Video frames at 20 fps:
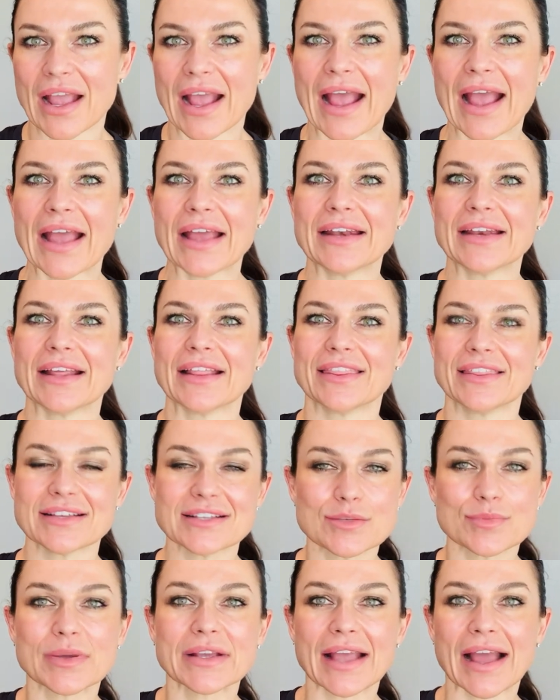And
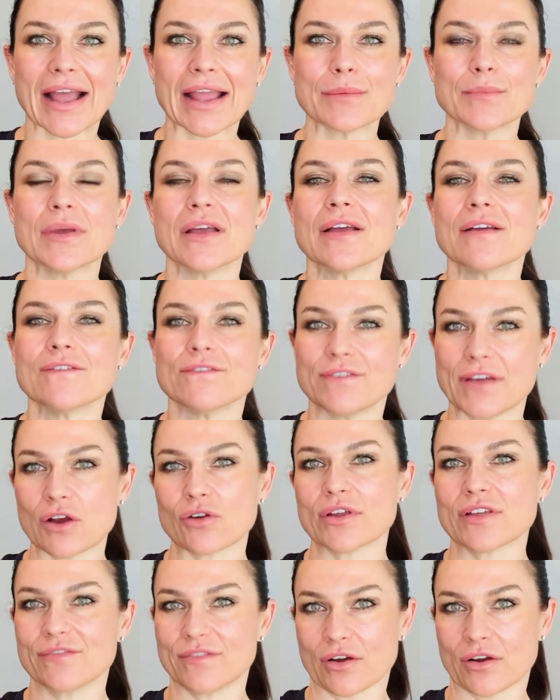this became very,